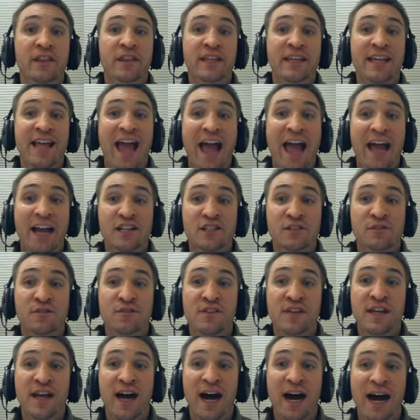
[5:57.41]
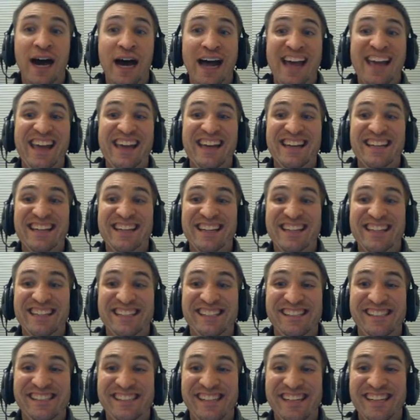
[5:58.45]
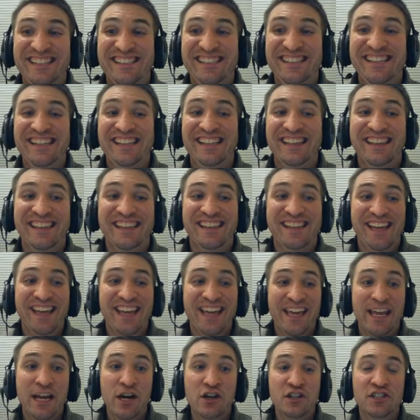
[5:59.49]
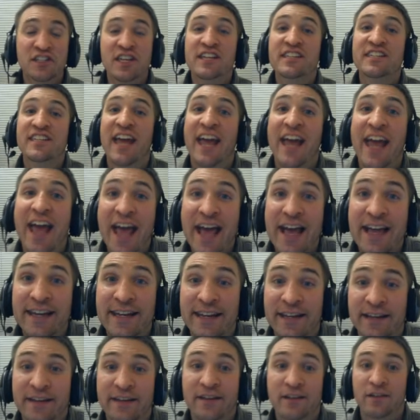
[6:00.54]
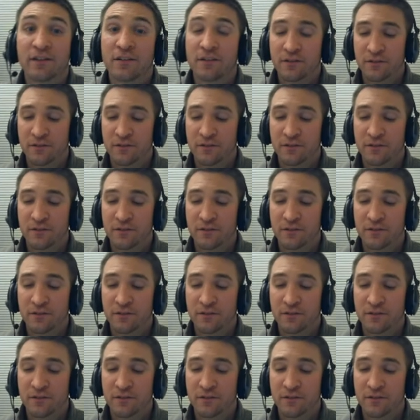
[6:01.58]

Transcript: the XVI 16th. Here's his head.